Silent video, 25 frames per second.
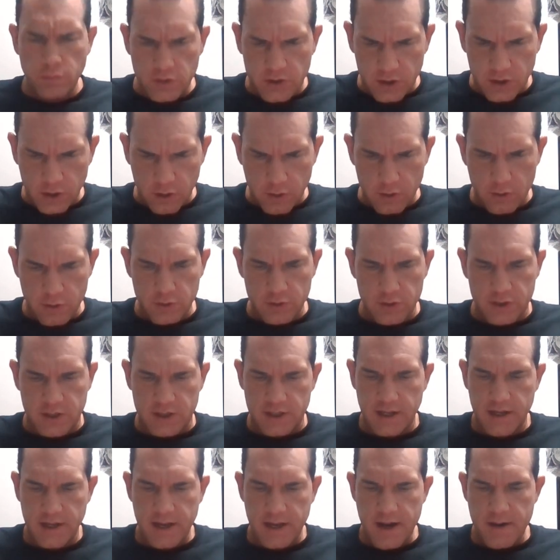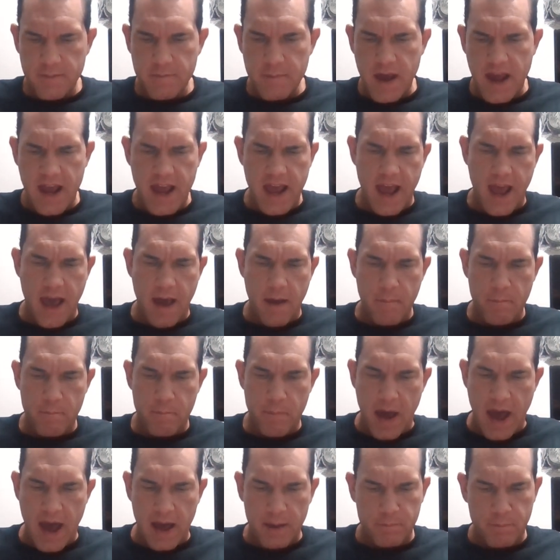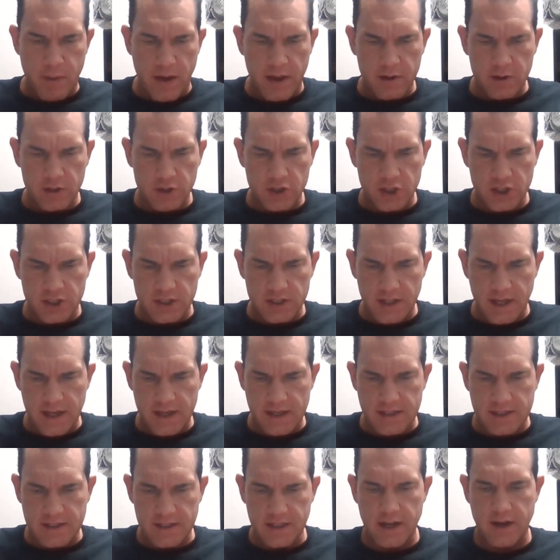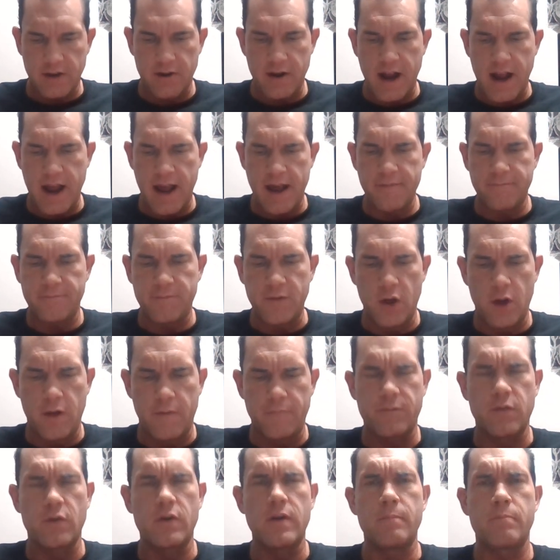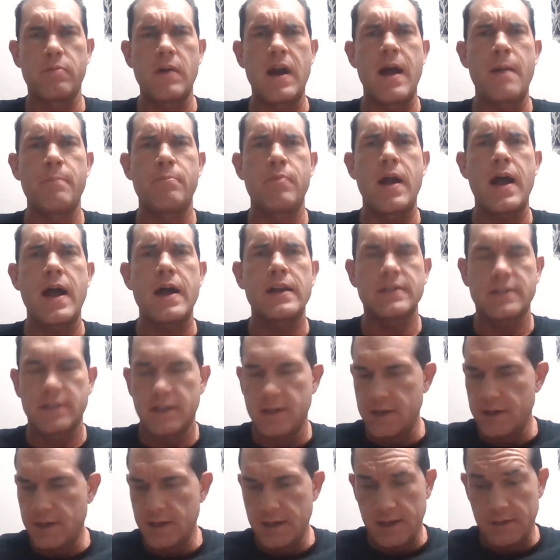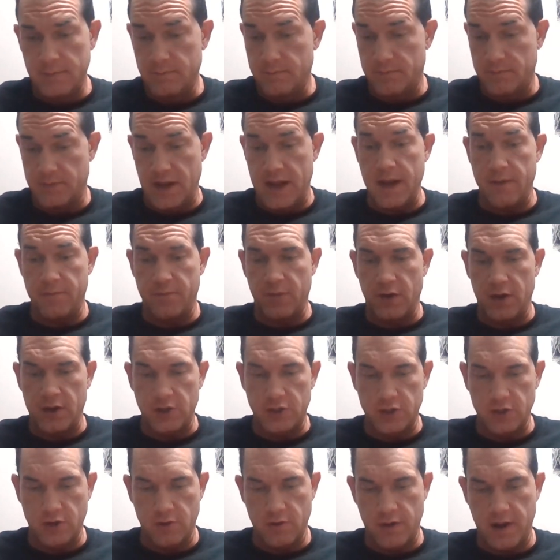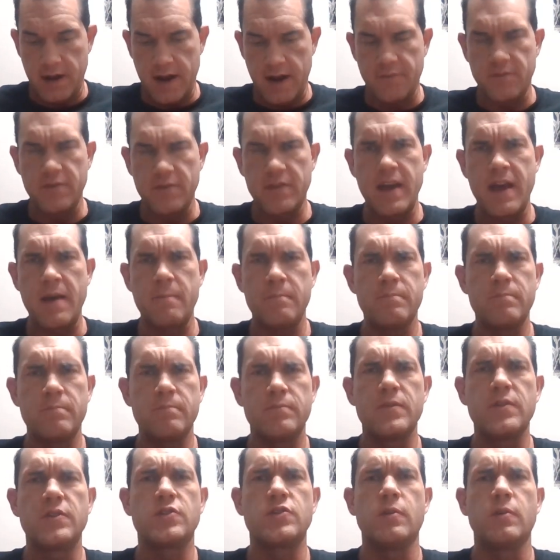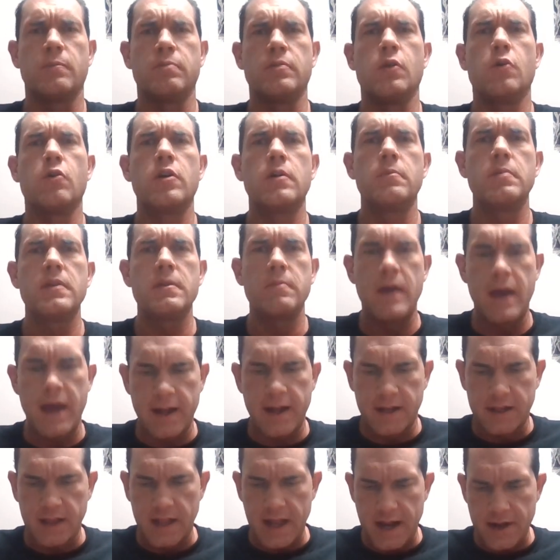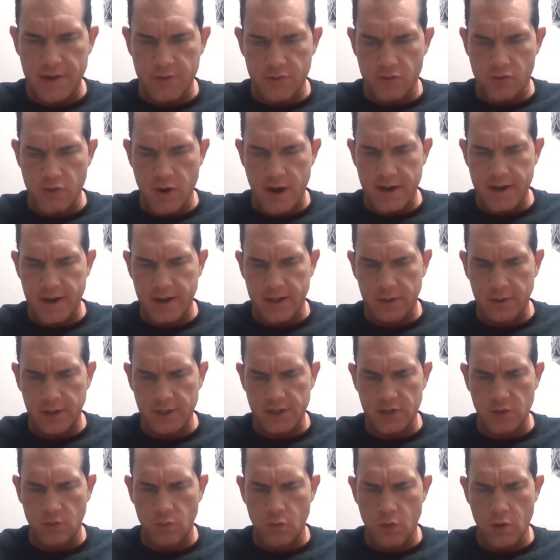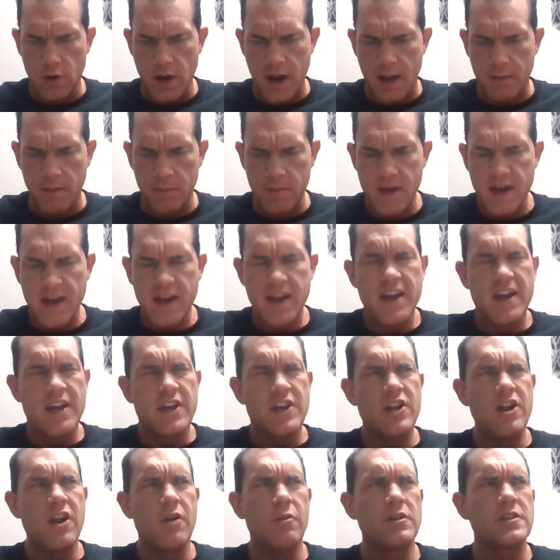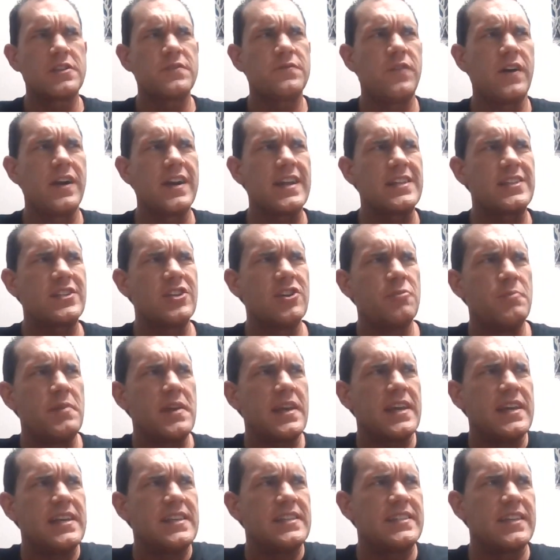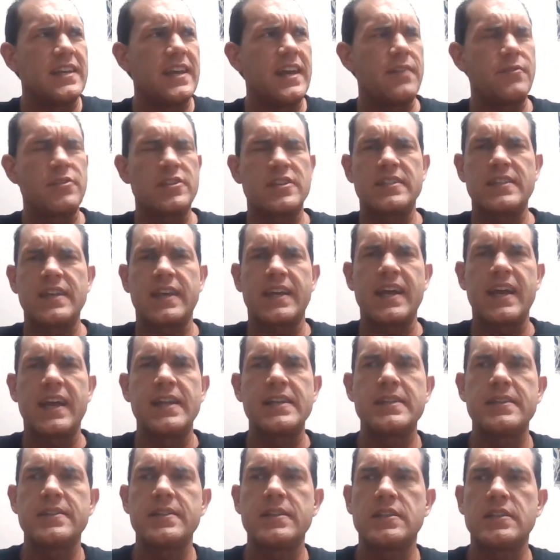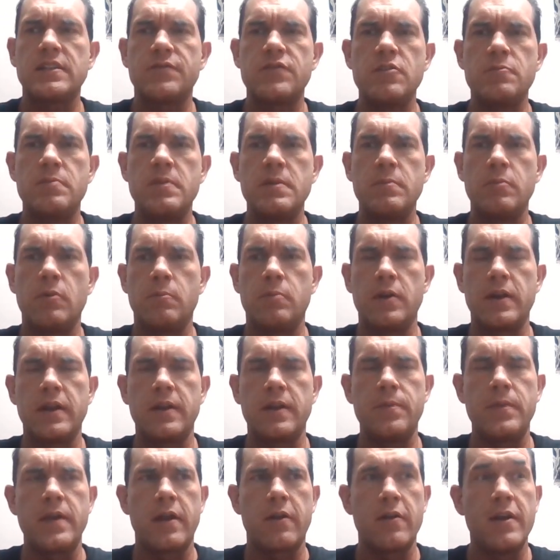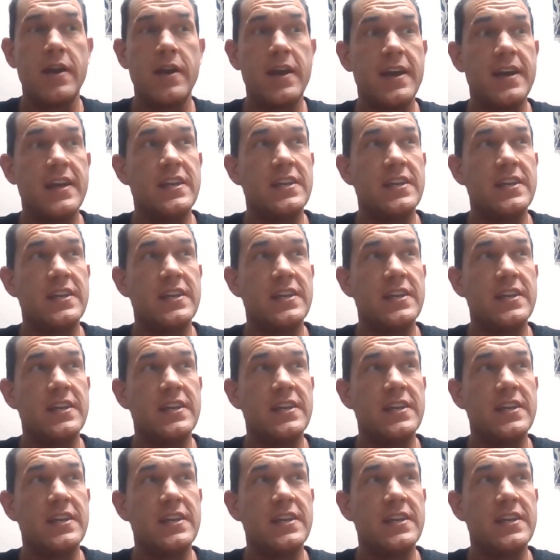posers and mayhem backpedal just like Slayer. I ain't falling for it, brah brahs. Damn fucking sure Right after that deplorably bad Grand Declaration of War album. You know, it's funny too because uh, ever since I kind of did this, a few people put in there